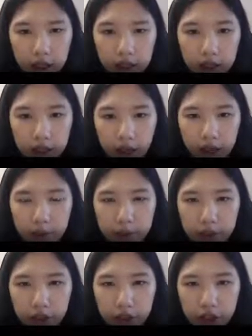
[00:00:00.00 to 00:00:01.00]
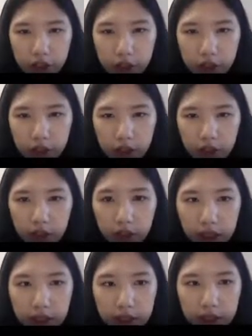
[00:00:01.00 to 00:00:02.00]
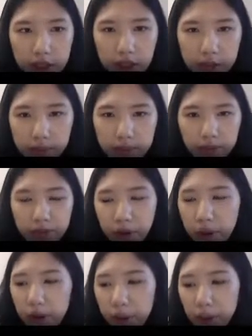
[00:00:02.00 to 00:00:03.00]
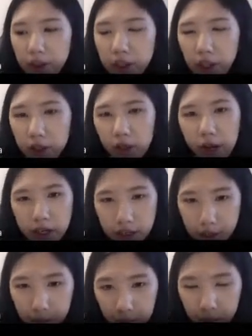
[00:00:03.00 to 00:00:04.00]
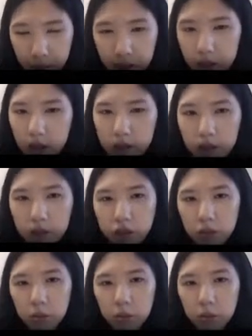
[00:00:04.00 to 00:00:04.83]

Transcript: the kind of picture she took. This photo in particular exploded on social